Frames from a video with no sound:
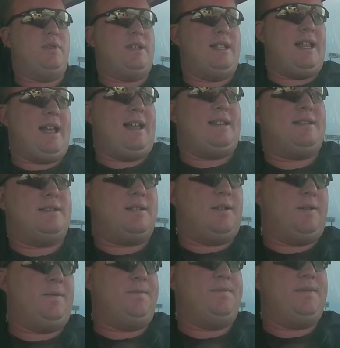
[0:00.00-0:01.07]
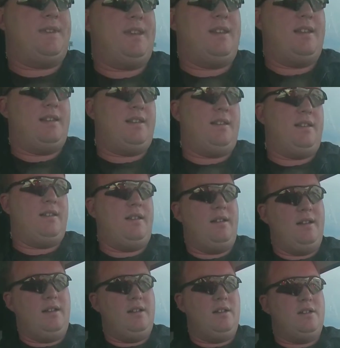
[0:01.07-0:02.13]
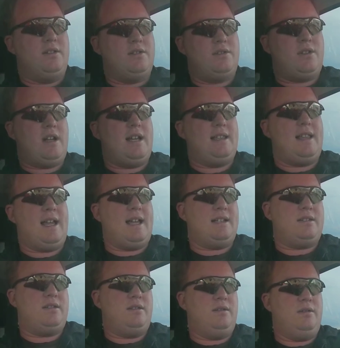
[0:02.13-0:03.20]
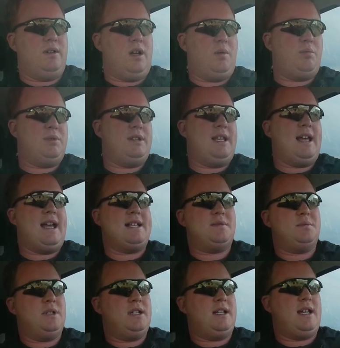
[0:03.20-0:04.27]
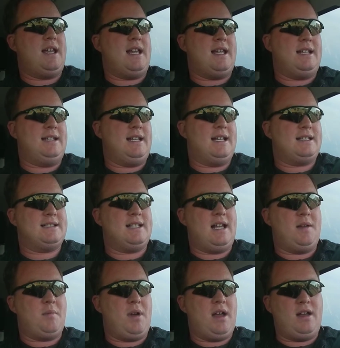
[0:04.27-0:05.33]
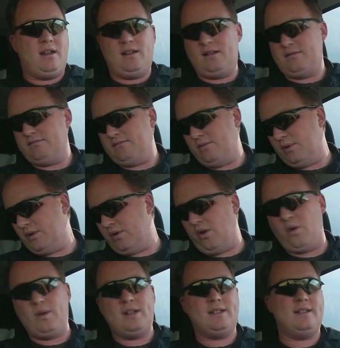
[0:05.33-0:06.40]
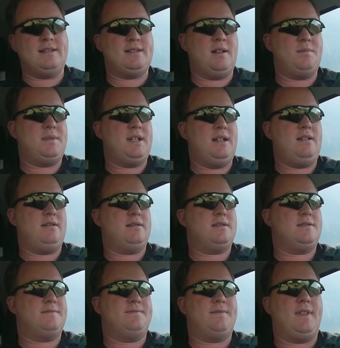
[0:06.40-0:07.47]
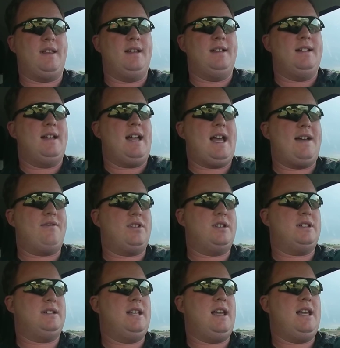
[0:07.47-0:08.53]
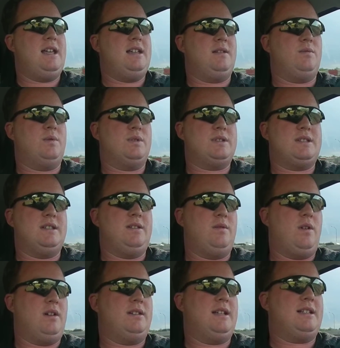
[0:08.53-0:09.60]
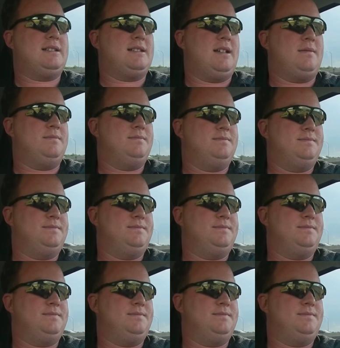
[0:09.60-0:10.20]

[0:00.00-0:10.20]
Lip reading: in that. So try that to help with the asthma, and next time I will go into something else. Have a good day, and we'll see you all next time.